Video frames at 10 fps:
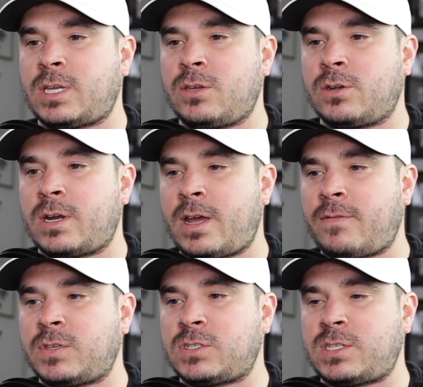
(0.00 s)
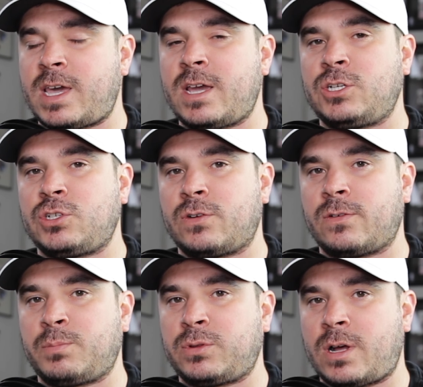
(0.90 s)
that you're going to have to stage
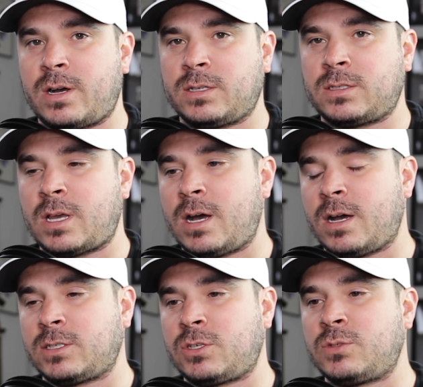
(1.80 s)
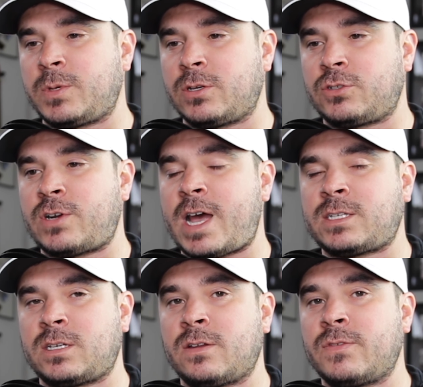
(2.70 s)
your your
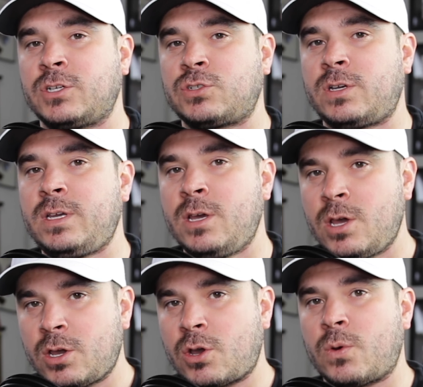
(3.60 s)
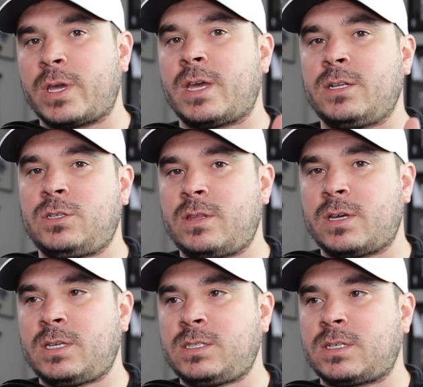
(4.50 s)
tracks individually going into
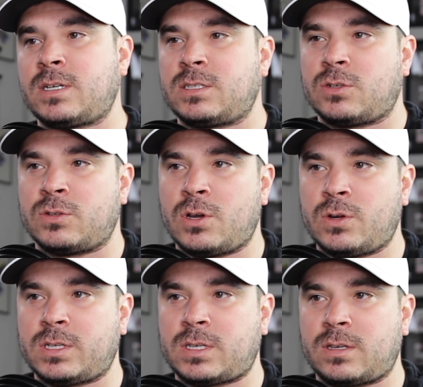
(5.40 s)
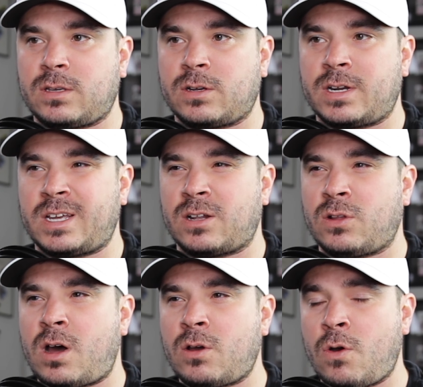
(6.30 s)
this, because you'll notice you're going to get a lot of